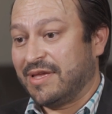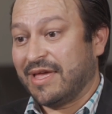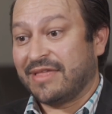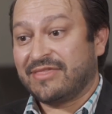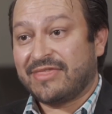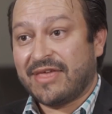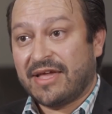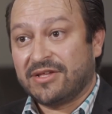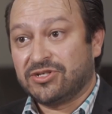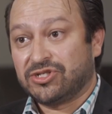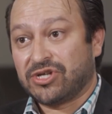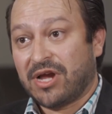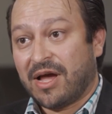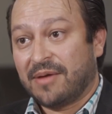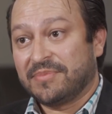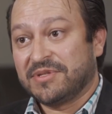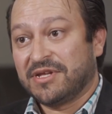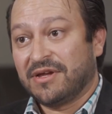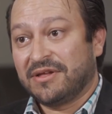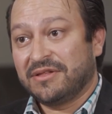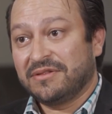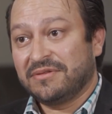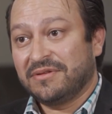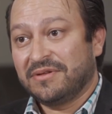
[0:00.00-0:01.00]
get that job
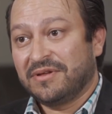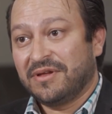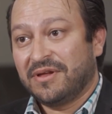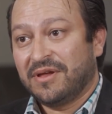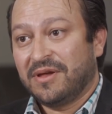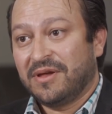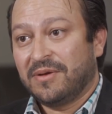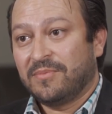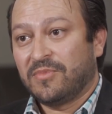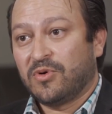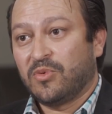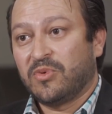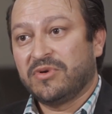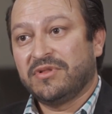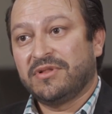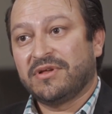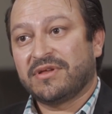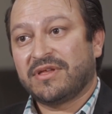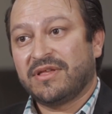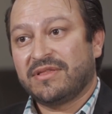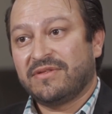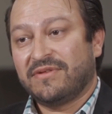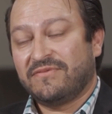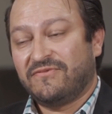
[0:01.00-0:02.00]
done, but we're
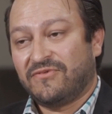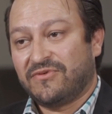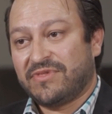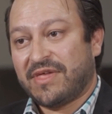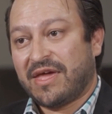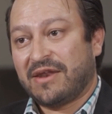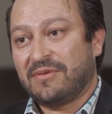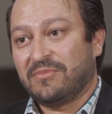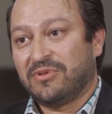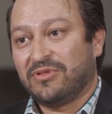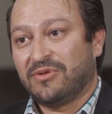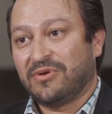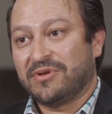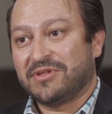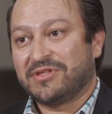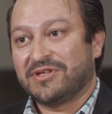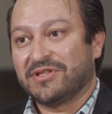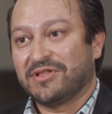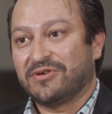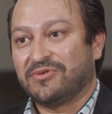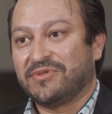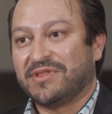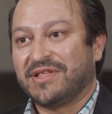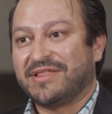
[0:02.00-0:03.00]
looking for that employee
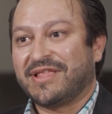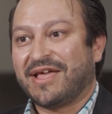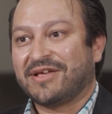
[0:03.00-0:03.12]
to learn the